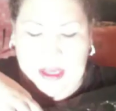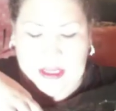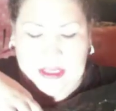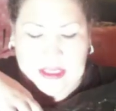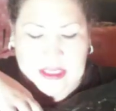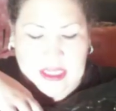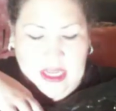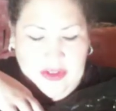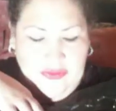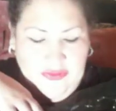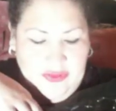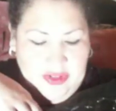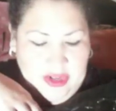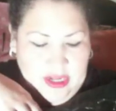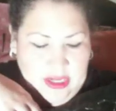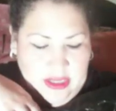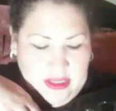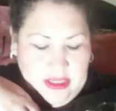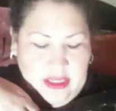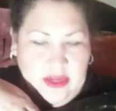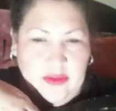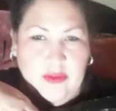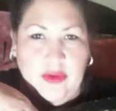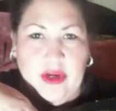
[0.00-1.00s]

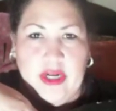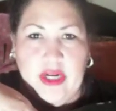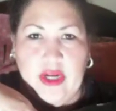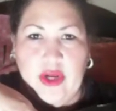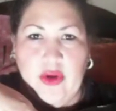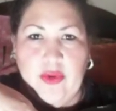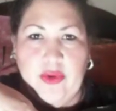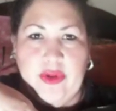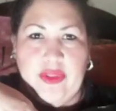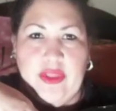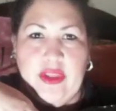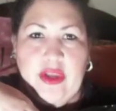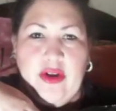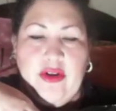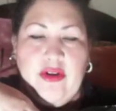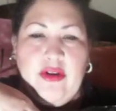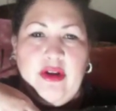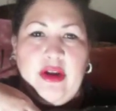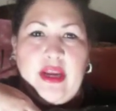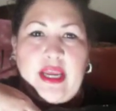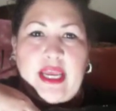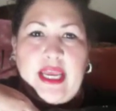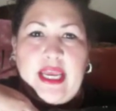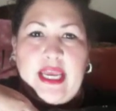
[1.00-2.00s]
definitely want to go in there
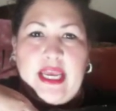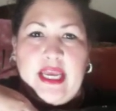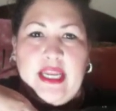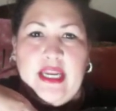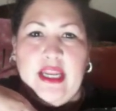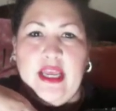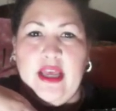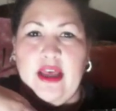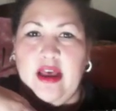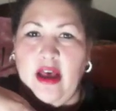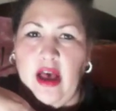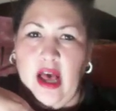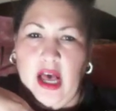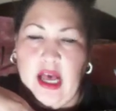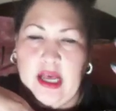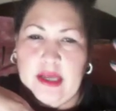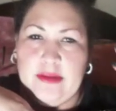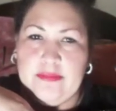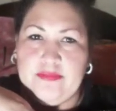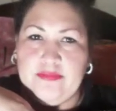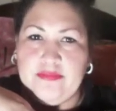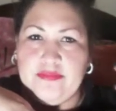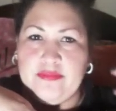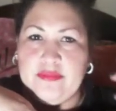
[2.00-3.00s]
and
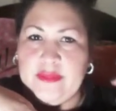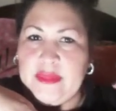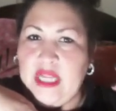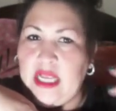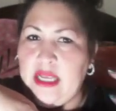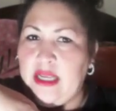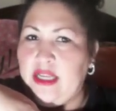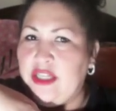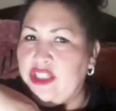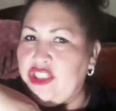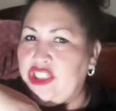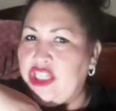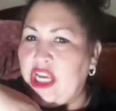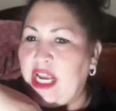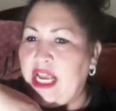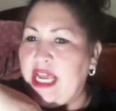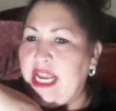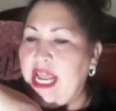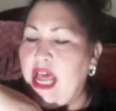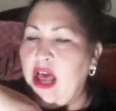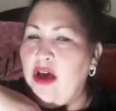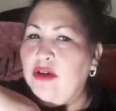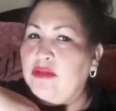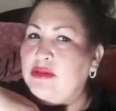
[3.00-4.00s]
check
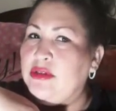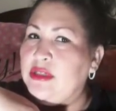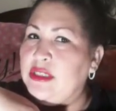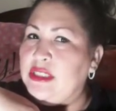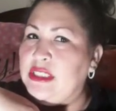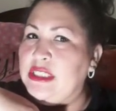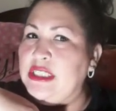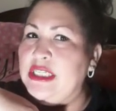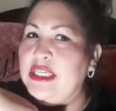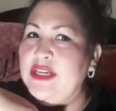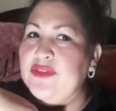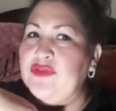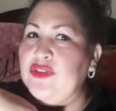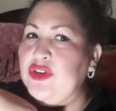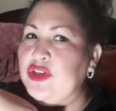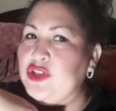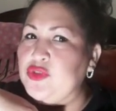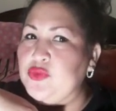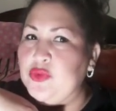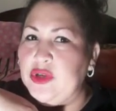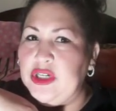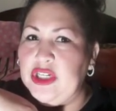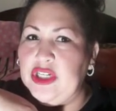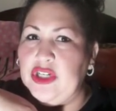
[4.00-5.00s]
it out, see if
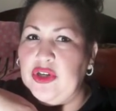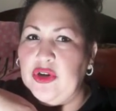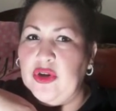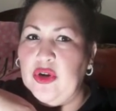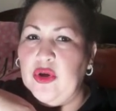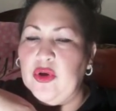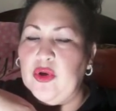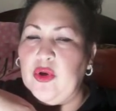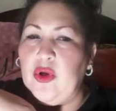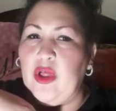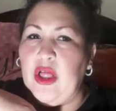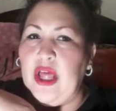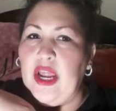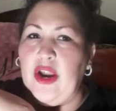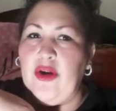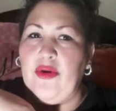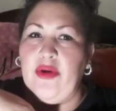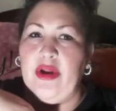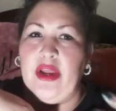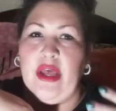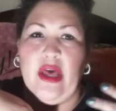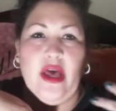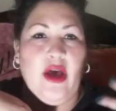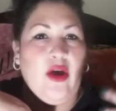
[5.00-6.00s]
there's one in your local
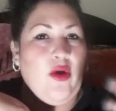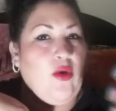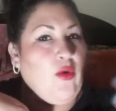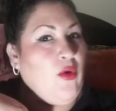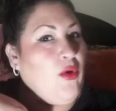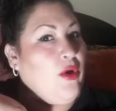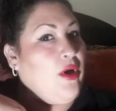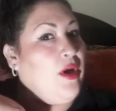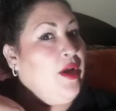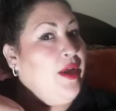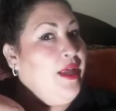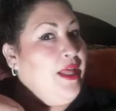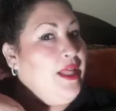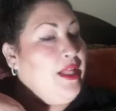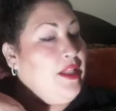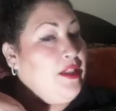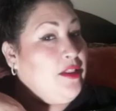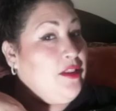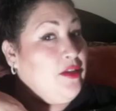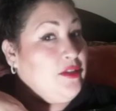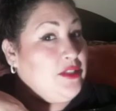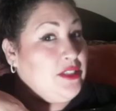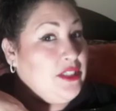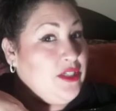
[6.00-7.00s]
area or
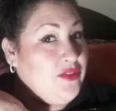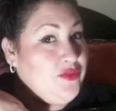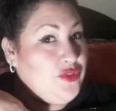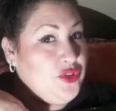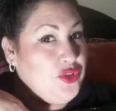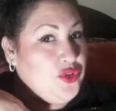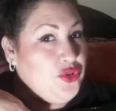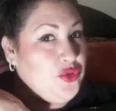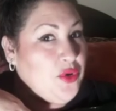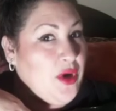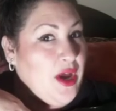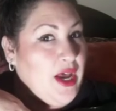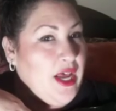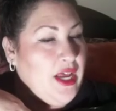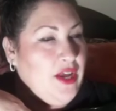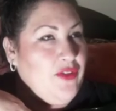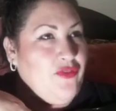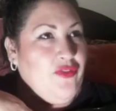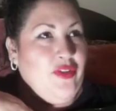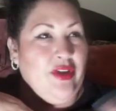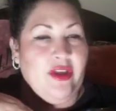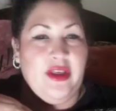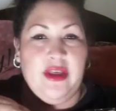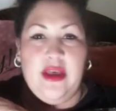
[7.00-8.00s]
close enough to
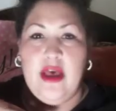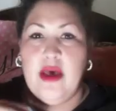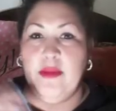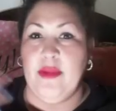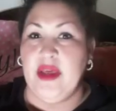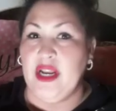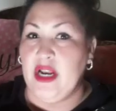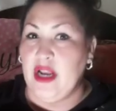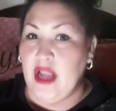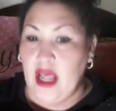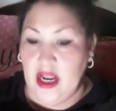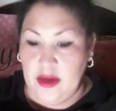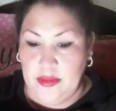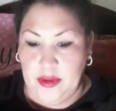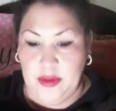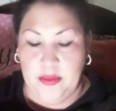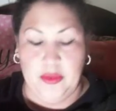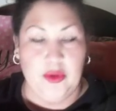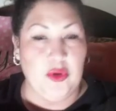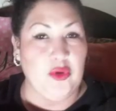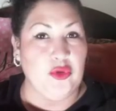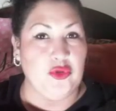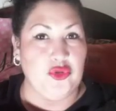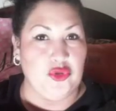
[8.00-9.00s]
drive. I met a lot of
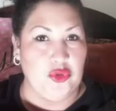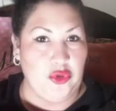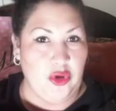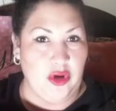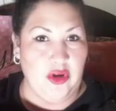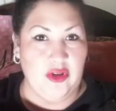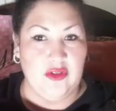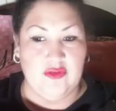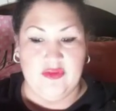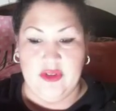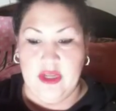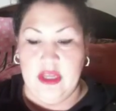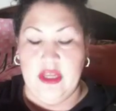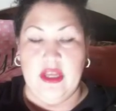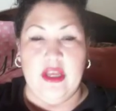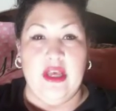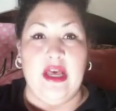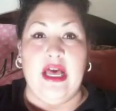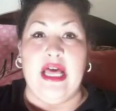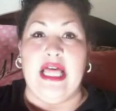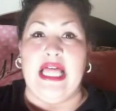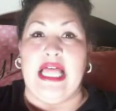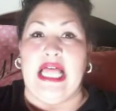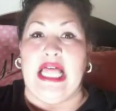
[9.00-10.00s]
people who drove
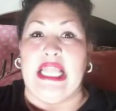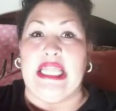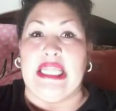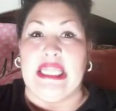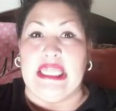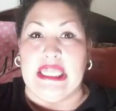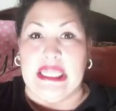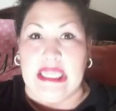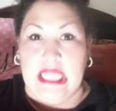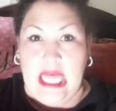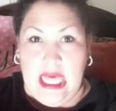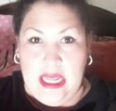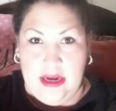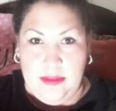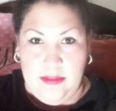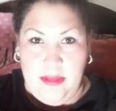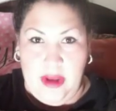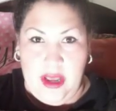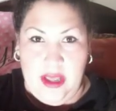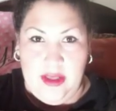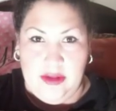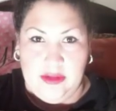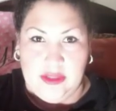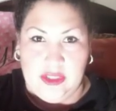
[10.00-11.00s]
a lot of
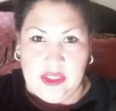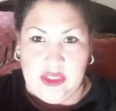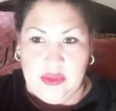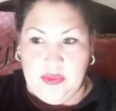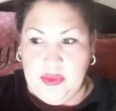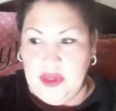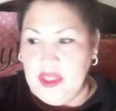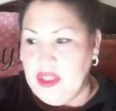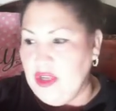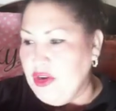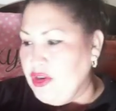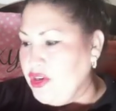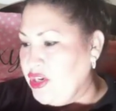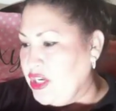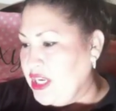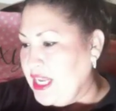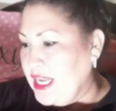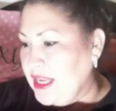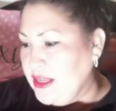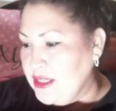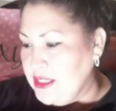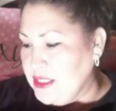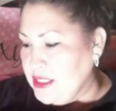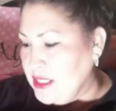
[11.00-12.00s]
miles to be there
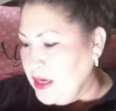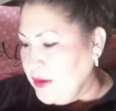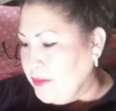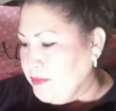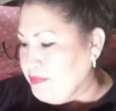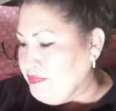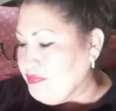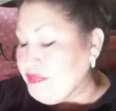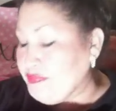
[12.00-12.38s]
today. So